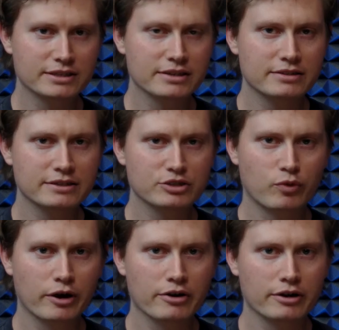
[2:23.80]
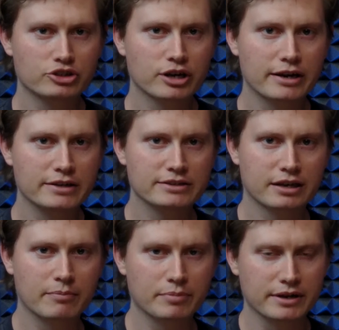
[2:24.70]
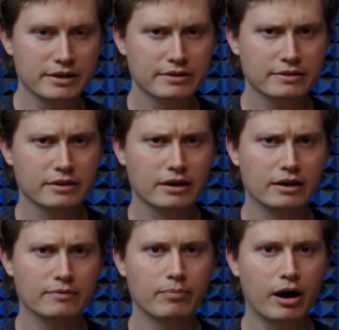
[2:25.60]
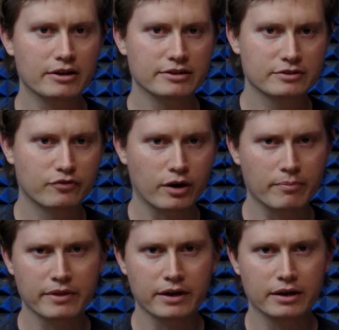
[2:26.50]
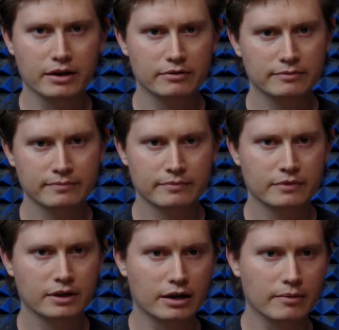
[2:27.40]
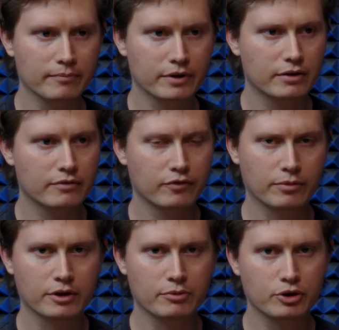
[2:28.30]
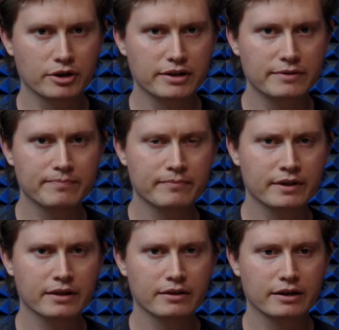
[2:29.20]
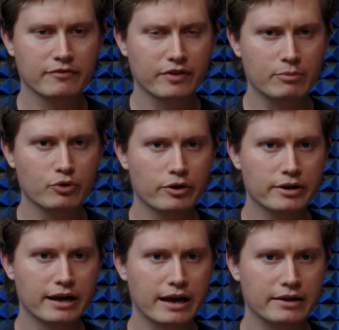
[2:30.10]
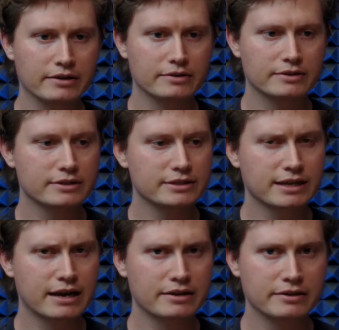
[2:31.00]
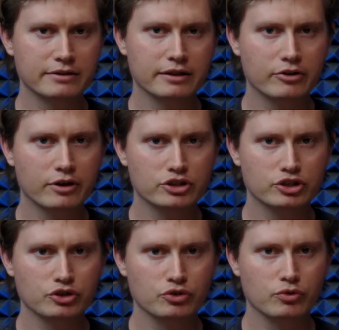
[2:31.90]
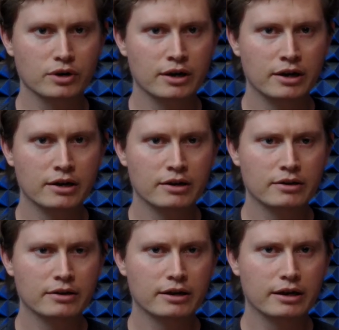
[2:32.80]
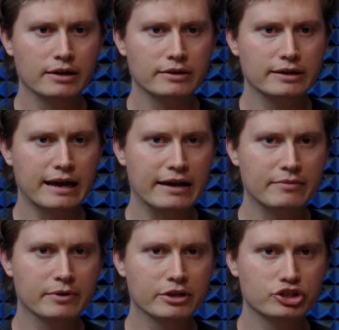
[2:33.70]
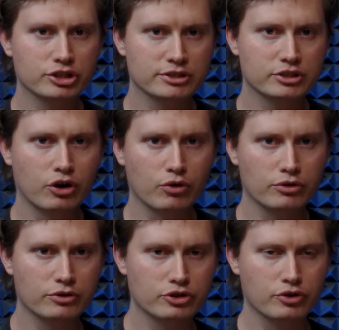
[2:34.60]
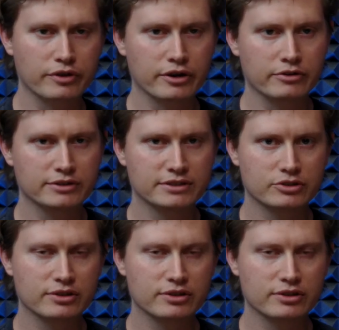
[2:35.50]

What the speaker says: incident is where a Chinese company bought it from the community in February and decided later on to add malicious code to the